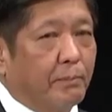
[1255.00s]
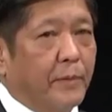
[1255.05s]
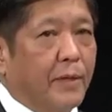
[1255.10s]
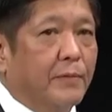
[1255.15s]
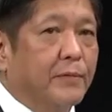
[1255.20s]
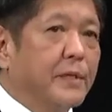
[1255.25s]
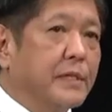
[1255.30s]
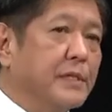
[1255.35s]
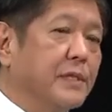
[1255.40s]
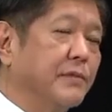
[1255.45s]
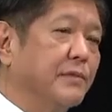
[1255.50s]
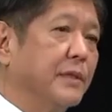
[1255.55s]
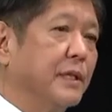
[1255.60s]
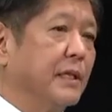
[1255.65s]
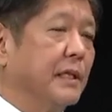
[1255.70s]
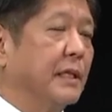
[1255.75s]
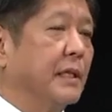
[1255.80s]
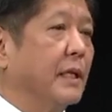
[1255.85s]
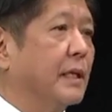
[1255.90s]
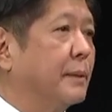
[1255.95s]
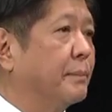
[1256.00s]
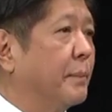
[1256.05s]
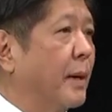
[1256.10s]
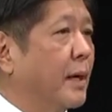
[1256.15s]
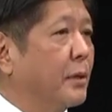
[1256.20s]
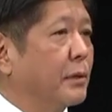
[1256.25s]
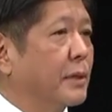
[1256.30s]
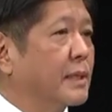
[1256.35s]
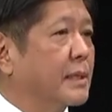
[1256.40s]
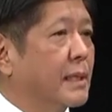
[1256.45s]
vis-a-vis the uh,
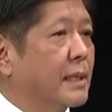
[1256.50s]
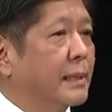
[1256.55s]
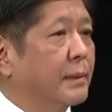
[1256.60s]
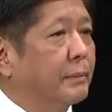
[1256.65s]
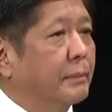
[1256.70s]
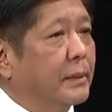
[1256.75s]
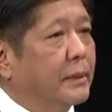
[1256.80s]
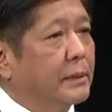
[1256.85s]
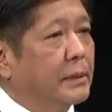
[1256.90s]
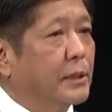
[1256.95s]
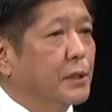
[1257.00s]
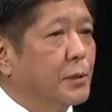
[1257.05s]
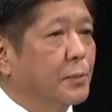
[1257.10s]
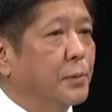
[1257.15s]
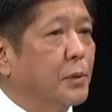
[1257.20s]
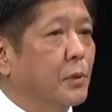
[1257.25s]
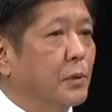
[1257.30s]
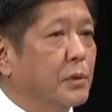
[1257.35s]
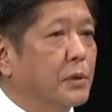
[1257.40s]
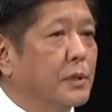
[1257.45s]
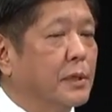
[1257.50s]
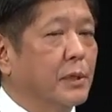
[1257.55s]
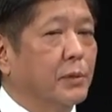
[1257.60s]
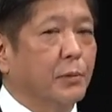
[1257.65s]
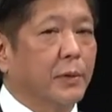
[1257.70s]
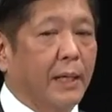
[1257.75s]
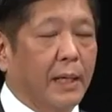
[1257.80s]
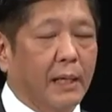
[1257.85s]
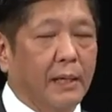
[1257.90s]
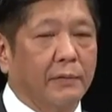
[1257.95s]
maritime disputes
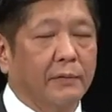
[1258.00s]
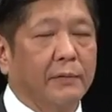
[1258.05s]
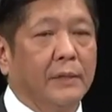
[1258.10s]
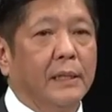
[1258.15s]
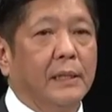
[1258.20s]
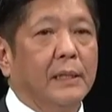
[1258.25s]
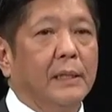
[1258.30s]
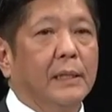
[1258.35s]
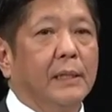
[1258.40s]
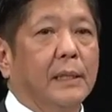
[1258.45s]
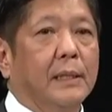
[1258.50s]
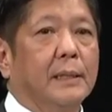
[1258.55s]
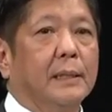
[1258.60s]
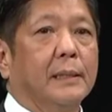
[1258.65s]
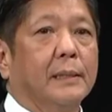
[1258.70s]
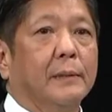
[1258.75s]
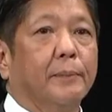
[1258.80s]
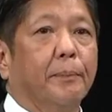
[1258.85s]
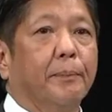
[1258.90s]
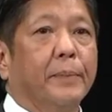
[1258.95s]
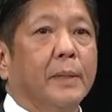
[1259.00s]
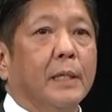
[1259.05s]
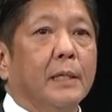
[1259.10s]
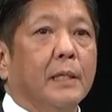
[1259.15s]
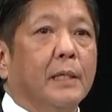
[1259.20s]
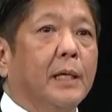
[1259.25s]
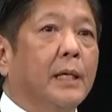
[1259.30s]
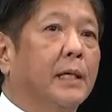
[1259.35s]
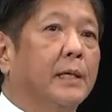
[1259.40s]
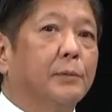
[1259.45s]
that we have. Um,
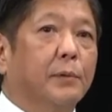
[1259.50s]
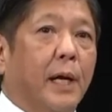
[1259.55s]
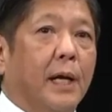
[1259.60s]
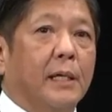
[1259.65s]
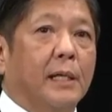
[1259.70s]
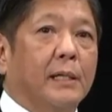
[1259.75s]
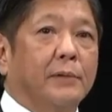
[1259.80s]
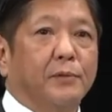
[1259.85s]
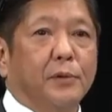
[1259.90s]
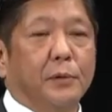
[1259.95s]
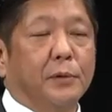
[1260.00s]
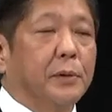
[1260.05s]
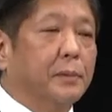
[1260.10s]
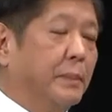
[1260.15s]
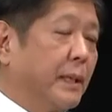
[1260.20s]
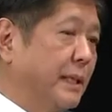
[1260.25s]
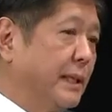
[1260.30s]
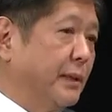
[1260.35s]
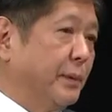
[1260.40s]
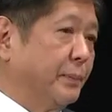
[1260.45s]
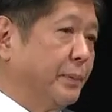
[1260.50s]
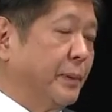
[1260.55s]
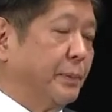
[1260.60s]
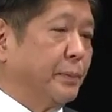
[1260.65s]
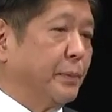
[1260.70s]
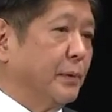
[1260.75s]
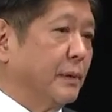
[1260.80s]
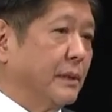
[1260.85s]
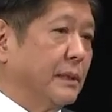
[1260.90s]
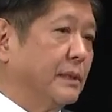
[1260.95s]
I have to remind
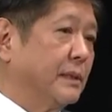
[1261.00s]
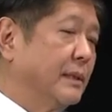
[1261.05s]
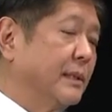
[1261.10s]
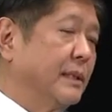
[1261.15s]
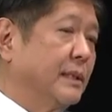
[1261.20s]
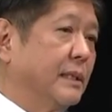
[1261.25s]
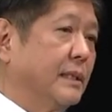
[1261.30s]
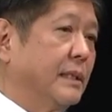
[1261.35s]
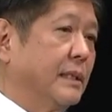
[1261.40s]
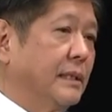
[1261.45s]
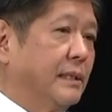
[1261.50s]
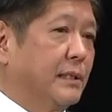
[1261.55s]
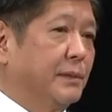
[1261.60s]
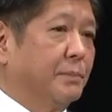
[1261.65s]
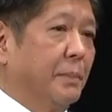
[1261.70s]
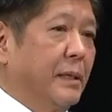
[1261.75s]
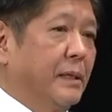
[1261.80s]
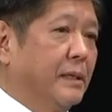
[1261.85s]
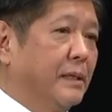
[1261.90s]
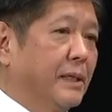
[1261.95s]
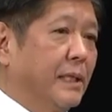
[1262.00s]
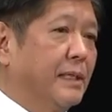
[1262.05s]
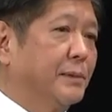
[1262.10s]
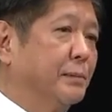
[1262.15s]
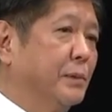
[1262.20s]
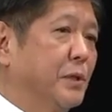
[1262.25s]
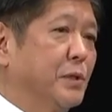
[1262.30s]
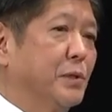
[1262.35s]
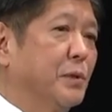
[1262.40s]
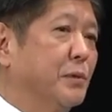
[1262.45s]
people that these
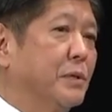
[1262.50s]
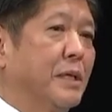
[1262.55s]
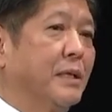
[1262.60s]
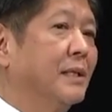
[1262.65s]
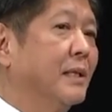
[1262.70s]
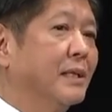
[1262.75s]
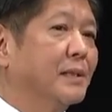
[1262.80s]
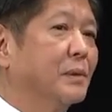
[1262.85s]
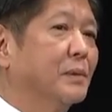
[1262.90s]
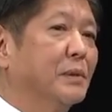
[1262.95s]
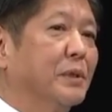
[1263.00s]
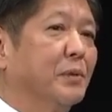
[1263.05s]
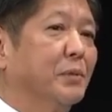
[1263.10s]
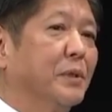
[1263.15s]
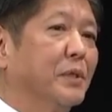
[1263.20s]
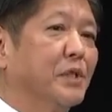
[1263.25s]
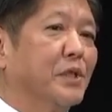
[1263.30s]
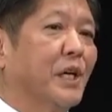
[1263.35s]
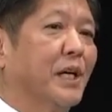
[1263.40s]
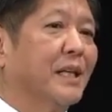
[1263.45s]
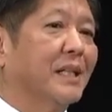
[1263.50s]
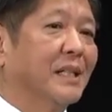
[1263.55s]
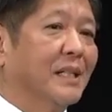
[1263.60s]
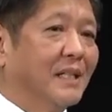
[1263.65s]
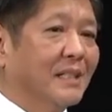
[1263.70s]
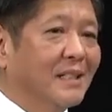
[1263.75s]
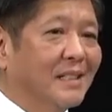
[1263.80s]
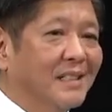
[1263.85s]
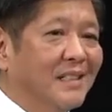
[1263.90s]
maritime disputes are not only with China.